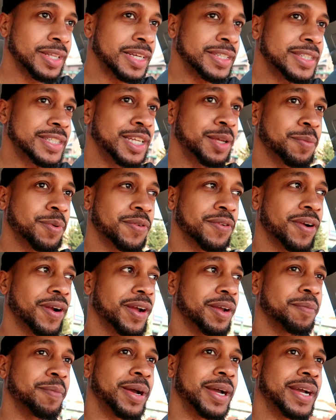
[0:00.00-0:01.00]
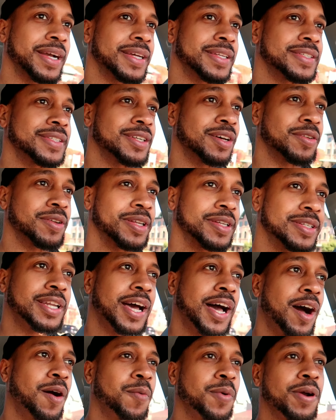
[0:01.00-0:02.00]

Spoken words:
That's temporary, man. You know, I